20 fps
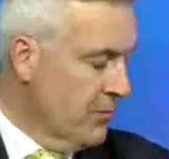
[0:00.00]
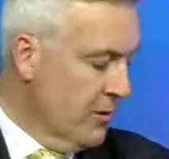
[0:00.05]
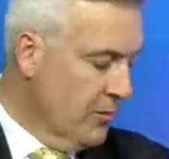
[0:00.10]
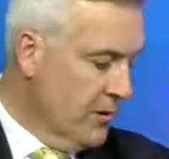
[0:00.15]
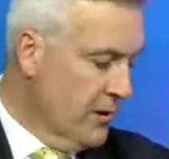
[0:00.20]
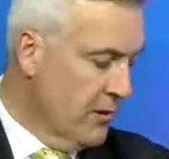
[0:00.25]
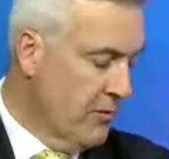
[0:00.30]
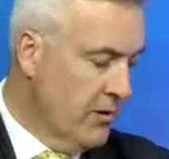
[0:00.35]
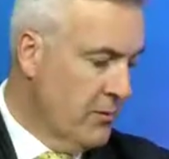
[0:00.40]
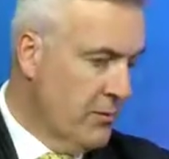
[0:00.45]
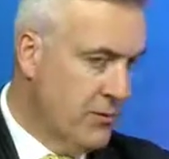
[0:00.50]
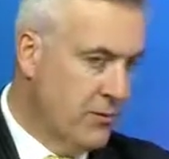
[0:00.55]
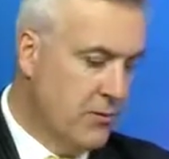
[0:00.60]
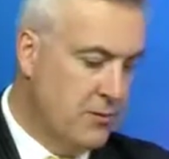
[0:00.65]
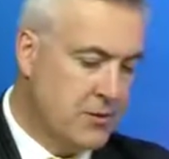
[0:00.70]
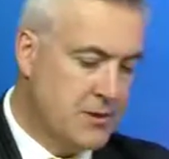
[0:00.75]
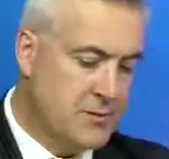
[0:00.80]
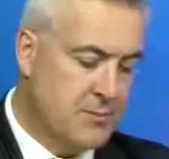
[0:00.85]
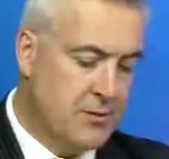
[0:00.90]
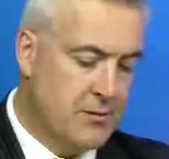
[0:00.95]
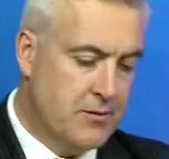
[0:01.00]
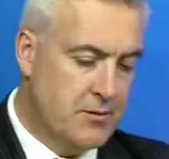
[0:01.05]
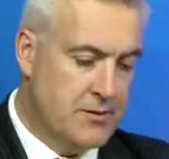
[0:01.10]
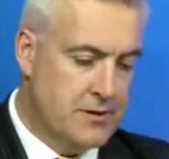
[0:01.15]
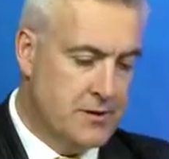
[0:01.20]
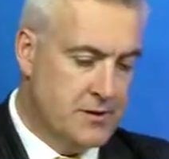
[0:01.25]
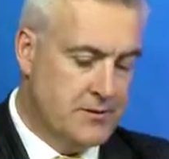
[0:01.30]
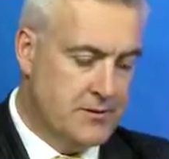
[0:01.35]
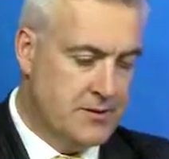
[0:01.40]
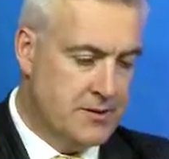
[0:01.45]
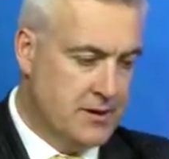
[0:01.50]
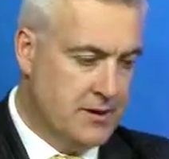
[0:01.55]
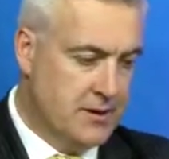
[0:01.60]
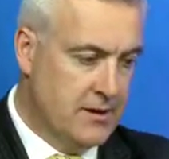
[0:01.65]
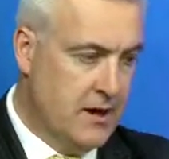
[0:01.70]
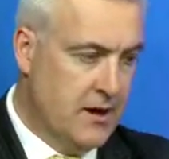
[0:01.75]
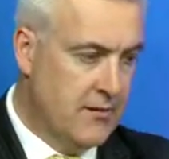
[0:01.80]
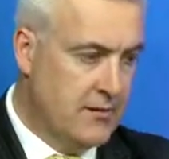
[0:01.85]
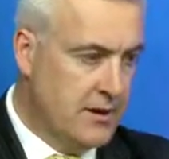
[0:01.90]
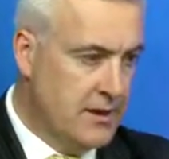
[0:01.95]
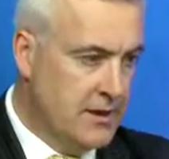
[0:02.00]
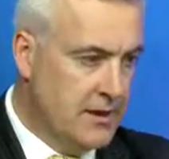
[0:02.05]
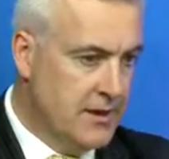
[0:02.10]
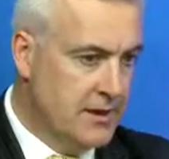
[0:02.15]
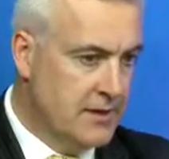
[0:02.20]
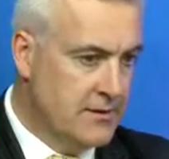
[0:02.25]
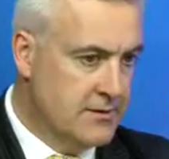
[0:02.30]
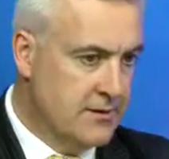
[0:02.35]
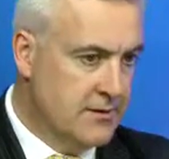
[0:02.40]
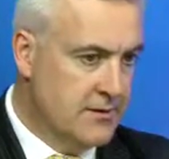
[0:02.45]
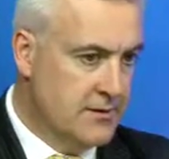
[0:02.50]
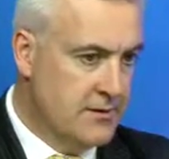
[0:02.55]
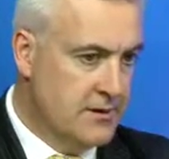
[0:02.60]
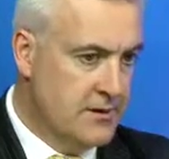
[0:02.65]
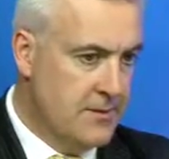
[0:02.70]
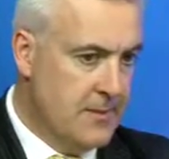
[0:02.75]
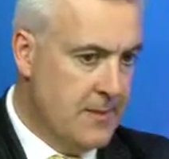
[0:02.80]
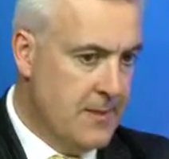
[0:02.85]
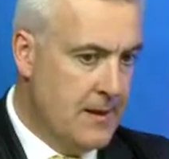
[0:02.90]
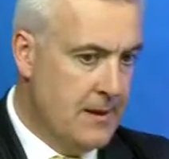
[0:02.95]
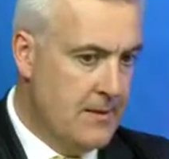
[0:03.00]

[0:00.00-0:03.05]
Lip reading: probably agree with your experience that you've seen over the years that the